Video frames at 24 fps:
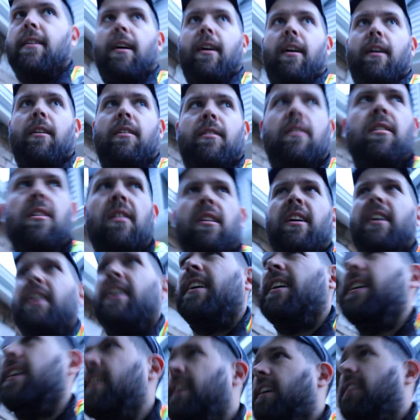uh,
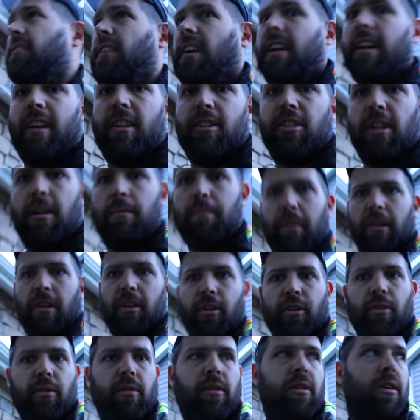getting ready to jump in the
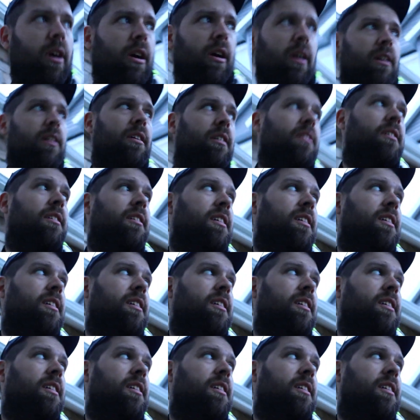crew car.